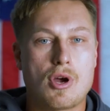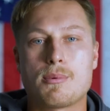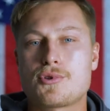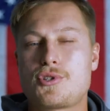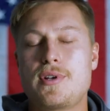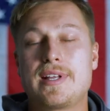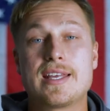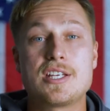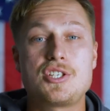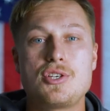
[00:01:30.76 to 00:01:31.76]

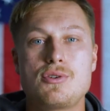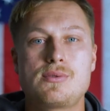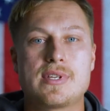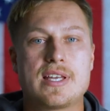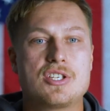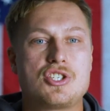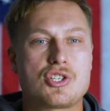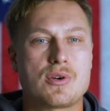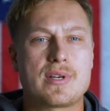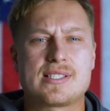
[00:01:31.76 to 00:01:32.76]
troubleshooting issues,
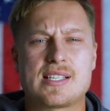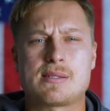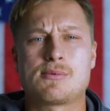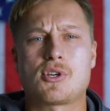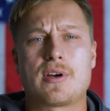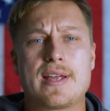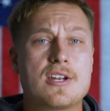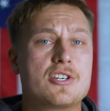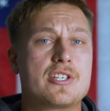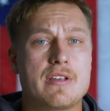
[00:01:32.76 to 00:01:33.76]
ensuring systems are
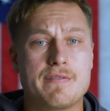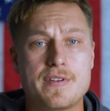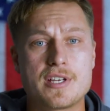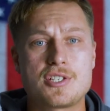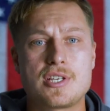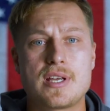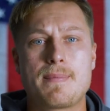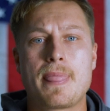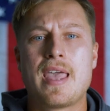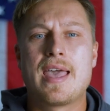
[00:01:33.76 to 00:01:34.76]
energy
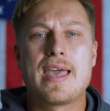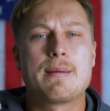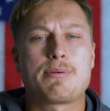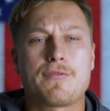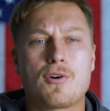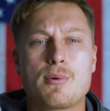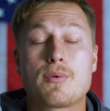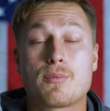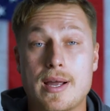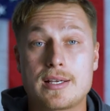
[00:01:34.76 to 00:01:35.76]
efficient, and
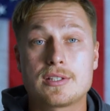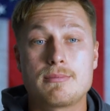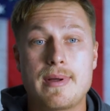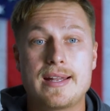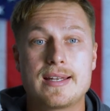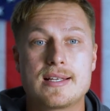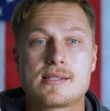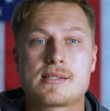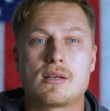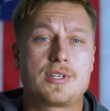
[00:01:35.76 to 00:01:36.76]
performing regular
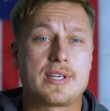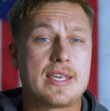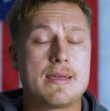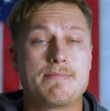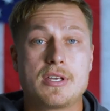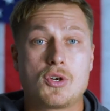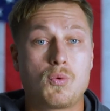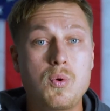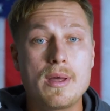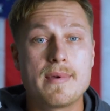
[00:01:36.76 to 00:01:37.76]
maintenance to keep
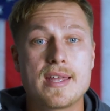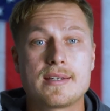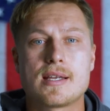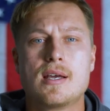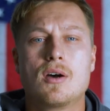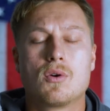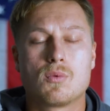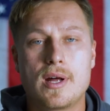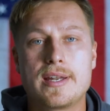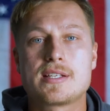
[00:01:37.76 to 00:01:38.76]
equipment
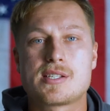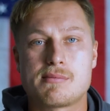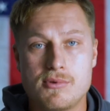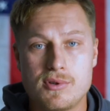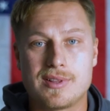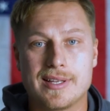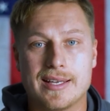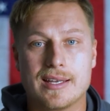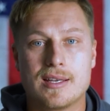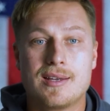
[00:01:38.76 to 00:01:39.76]
running smoothly.